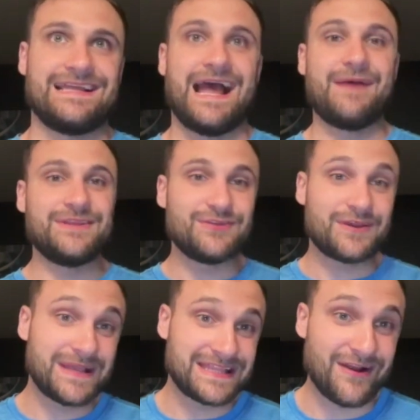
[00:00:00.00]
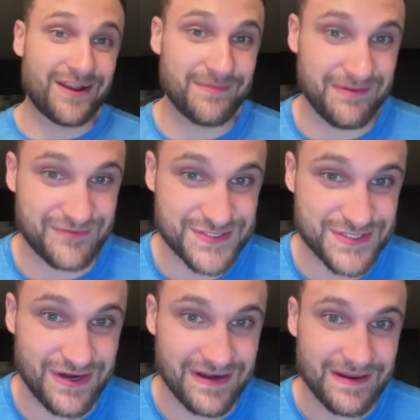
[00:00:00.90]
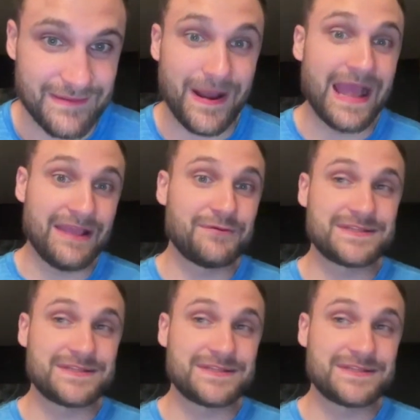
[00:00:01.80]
I mean, you can make the argument for sure, but it would